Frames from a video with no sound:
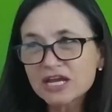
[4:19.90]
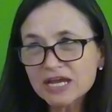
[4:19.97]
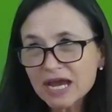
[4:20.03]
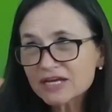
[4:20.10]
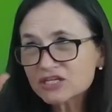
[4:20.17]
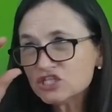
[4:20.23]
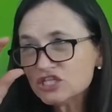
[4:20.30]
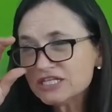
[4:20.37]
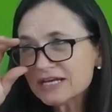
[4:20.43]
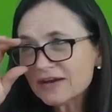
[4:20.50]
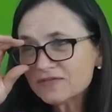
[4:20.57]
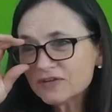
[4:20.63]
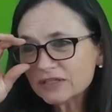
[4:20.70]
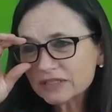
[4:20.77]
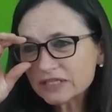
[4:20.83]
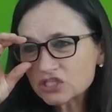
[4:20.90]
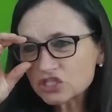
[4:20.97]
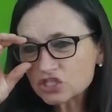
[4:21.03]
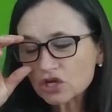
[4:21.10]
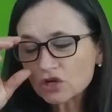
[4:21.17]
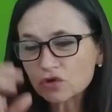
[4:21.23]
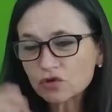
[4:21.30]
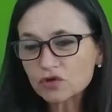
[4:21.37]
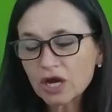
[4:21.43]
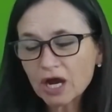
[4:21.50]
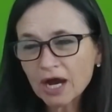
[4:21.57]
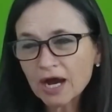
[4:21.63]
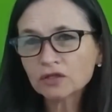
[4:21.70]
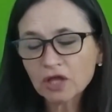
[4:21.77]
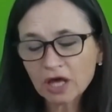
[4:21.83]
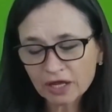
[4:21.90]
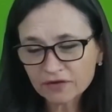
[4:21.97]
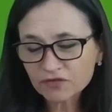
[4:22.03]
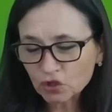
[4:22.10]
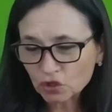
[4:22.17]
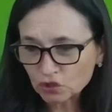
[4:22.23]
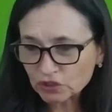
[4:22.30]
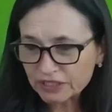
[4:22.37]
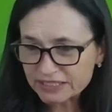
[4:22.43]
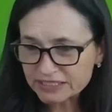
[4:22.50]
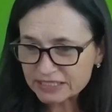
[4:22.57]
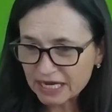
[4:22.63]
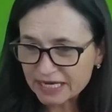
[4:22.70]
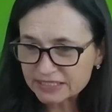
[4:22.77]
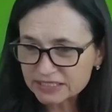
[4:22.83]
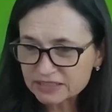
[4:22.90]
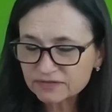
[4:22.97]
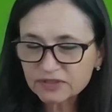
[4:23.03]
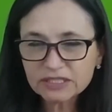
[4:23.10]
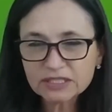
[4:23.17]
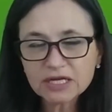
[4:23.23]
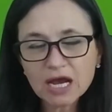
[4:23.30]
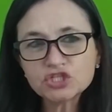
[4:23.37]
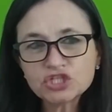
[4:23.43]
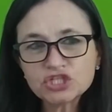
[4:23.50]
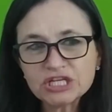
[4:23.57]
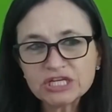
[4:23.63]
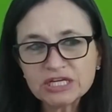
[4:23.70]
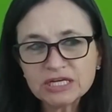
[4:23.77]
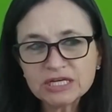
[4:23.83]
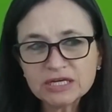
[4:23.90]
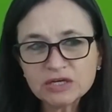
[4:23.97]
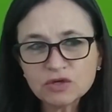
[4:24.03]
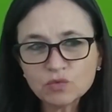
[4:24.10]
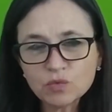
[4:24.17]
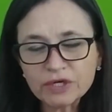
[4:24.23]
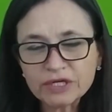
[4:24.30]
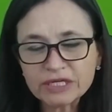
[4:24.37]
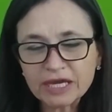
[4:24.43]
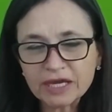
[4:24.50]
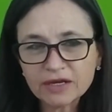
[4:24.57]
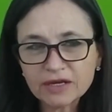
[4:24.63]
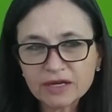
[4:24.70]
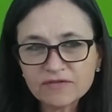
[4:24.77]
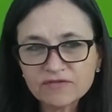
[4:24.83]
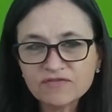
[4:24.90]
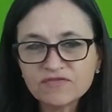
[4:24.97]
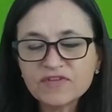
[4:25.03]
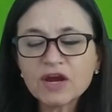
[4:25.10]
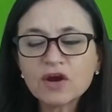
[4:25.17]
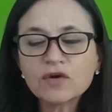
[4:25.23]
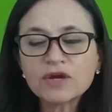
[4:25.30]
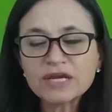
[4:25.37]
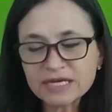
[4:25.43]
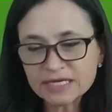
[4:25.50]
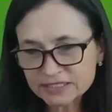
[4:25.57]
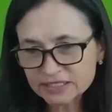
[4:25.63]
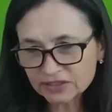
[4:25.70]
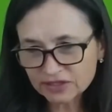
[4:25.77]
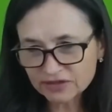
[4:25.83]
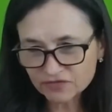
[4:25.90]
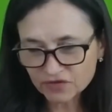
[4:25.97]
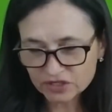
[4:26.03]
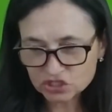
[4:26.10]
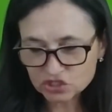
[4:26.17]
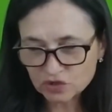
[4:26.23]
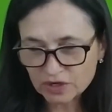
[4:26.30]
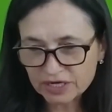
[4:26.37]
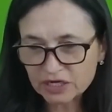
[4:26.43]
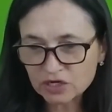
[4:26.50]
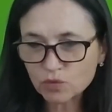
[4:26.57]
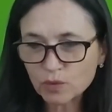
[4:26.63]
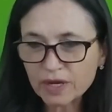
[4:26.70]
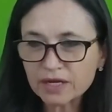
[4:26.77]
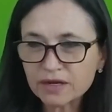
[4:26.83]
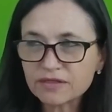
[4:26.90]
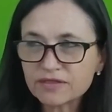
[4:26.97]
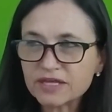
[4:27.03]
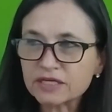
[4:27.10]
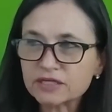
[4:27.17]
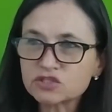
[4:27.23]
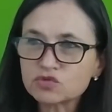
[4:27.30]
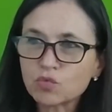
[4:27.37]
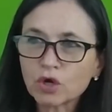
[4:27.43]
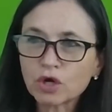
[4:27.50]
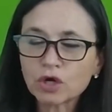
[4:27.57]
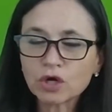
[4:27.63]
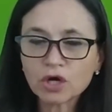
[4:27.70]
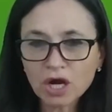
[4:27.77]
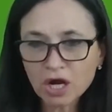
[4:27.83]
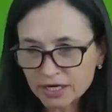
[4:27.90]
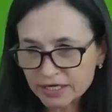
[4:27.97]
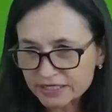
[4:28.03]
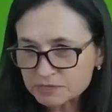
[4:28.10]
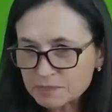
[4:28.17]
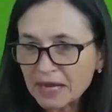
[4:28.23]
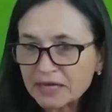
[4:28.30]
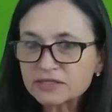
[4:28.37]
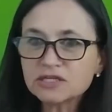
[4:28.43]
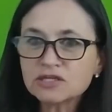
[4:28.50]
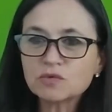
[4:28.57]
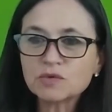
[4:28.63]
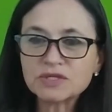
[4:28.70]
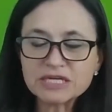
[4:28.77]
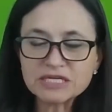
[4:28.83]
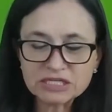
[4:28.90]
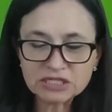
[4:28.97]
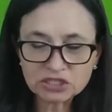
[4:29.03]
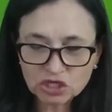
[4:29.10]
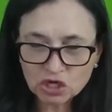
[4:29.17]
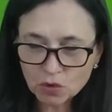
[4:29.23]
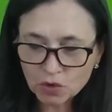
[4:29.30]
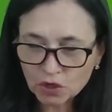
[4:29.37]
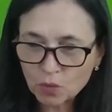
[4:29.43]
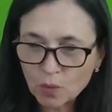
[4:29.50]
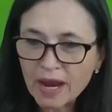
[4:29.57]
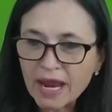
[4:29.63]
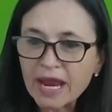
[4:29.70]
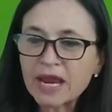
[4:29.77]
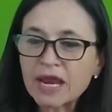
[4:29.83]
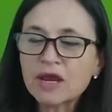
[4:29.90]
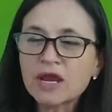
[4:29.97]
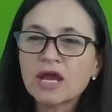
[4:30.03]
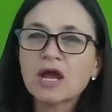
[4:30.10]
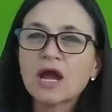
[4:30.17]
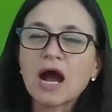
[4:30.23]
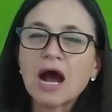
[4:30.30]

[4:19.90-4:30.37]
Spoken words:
Yeah, she definitely showed a lot of early signs of it. She would get very easily frustrated when things were unexpected, when they didn't go her way.